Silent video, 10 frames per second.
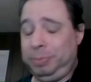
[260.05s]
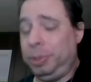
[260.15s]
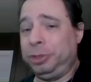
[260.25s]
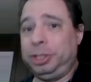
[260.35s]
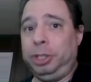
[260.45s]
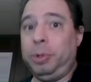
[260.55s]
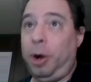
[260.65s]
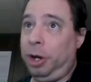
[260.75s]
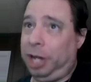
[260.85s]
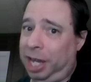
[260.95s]
Most of you
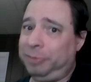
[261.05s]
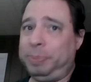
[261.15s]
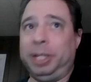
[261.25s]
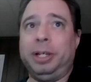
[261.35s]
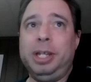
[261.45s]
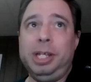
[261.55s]
are, have been